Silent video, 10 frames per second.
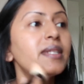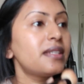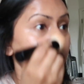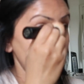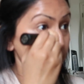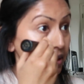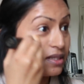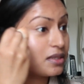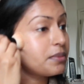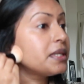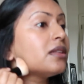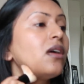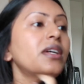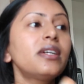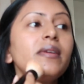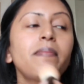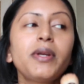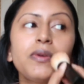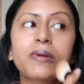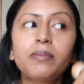this will be a little bit longer,
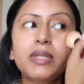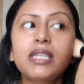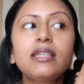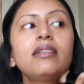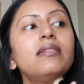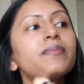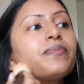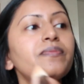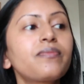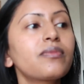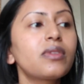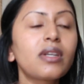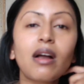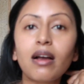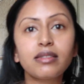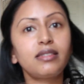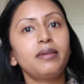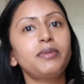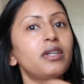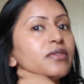but normally the
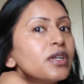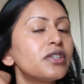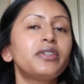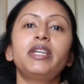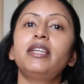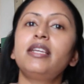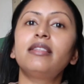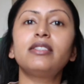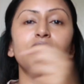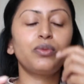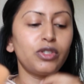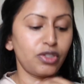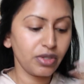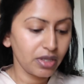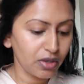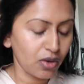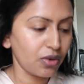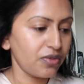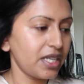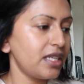concept of her creating this was during the
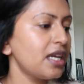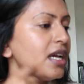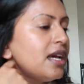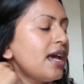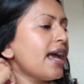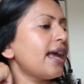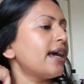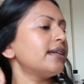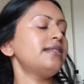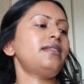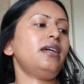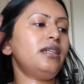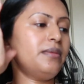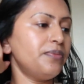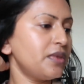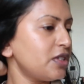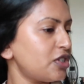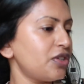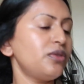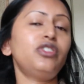COVID, and
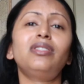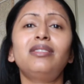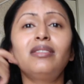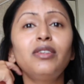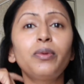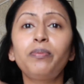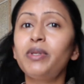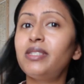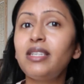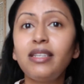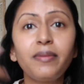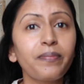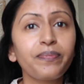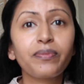to just, you know, busy